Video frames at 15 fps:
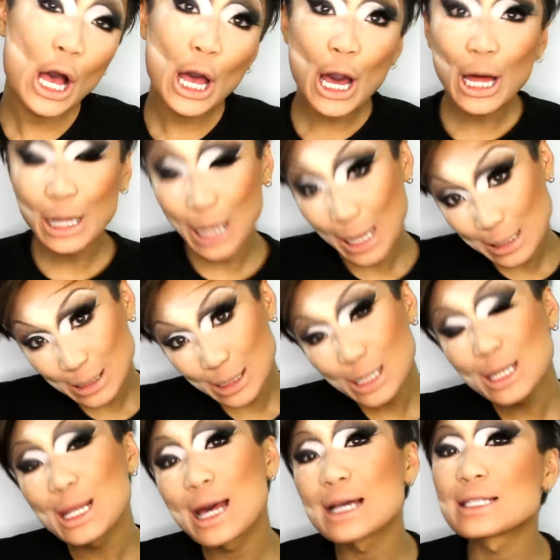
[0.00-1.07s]
Alaska
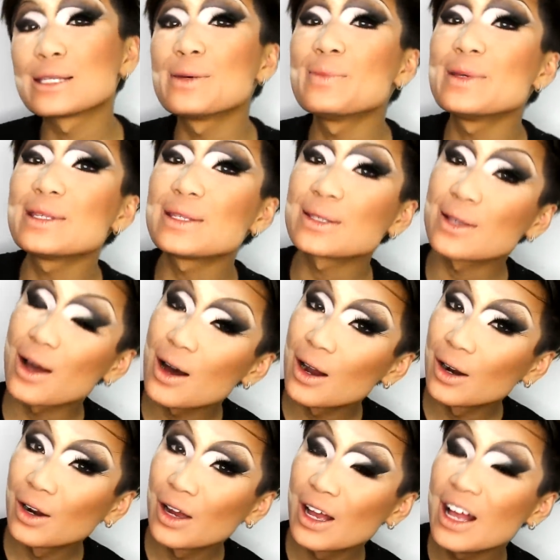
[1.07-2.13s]
likes a
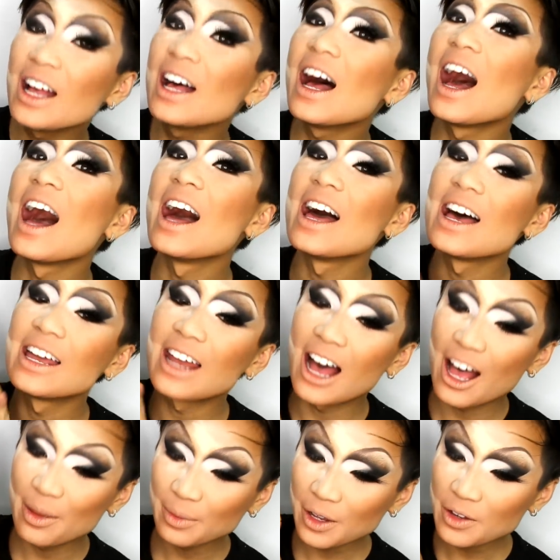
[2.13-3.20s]
mascara, and
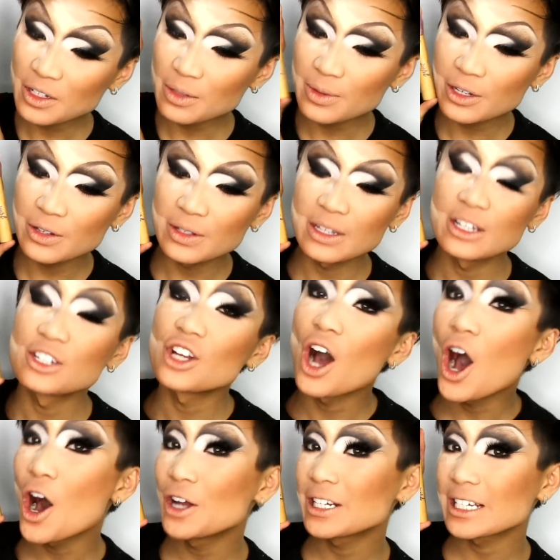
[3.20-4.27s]
I'm going to be using
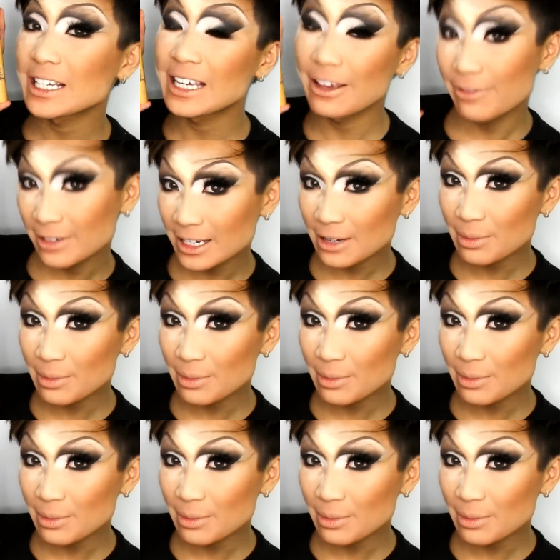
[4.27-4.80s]
Tarte Gifted